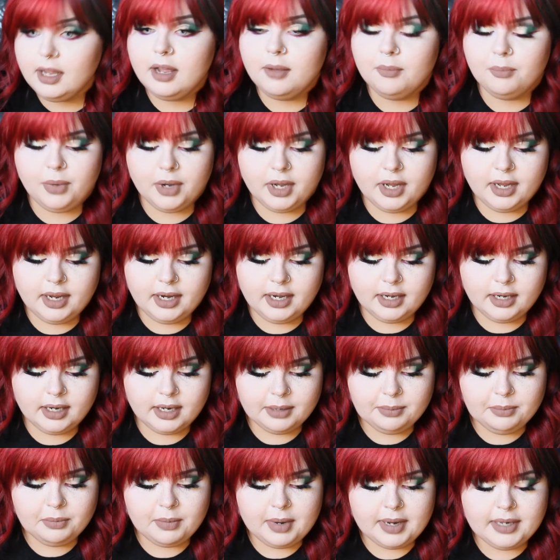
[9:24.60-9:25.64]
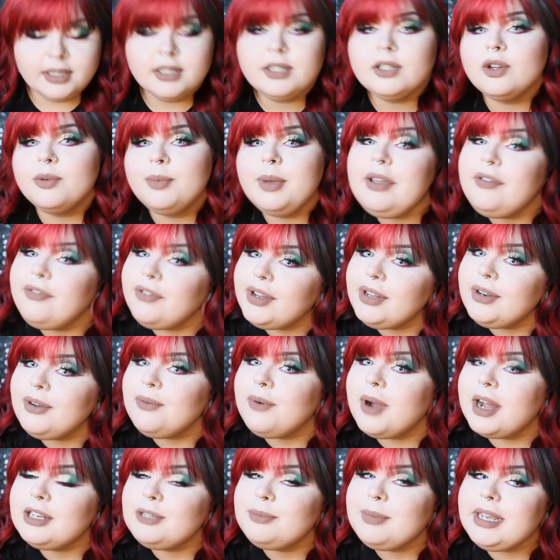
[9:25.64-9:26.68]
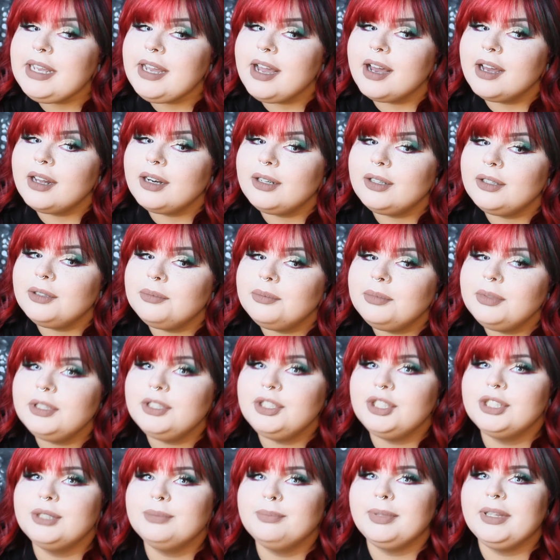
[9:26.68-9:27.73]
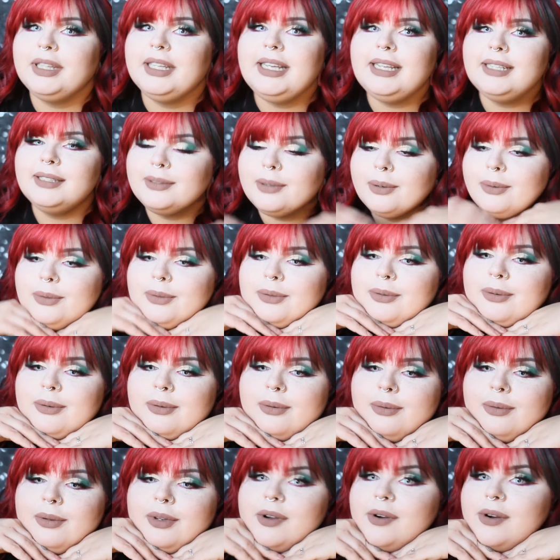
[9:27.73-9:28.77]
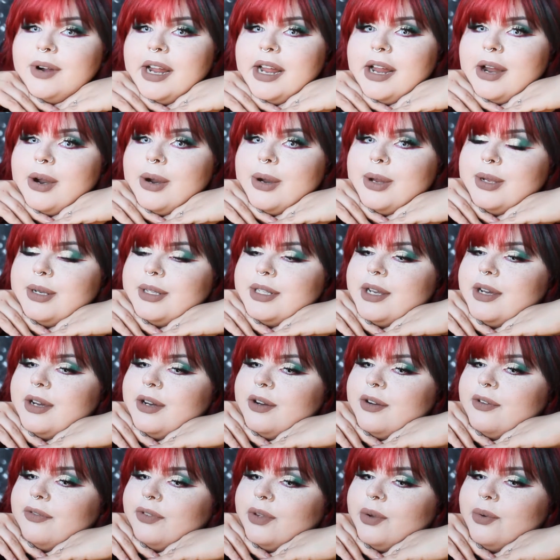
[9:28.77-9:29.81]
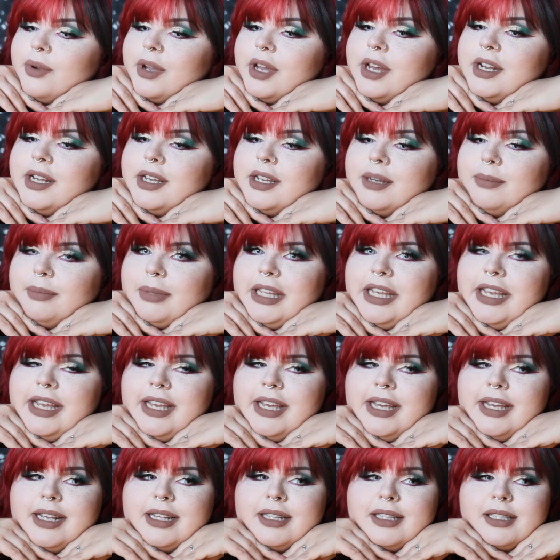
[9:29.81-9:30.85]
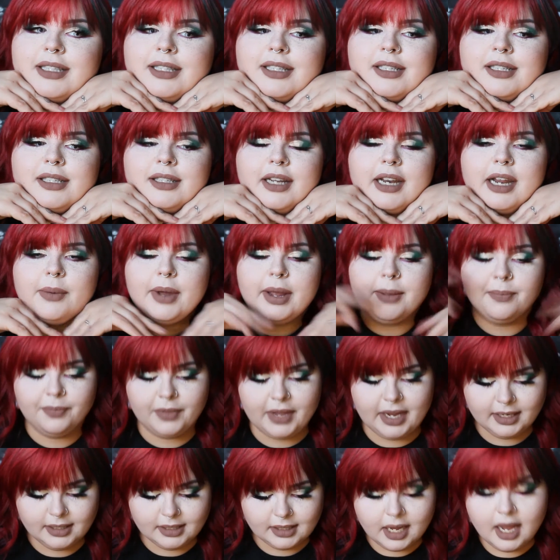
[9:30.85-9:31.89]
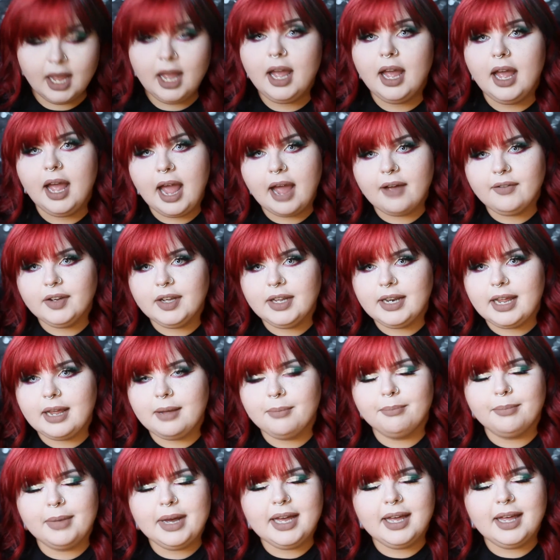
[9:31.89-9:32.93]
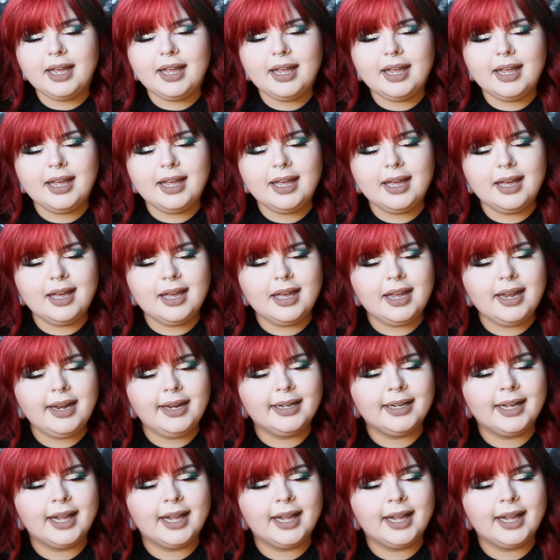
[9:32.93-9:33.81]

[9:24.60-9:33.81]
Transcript: but it might still be fun to watch me cut them. Just please don't do your hair yourself. Don't cut it, please. Anyway, thanks. Have a good day. Bye.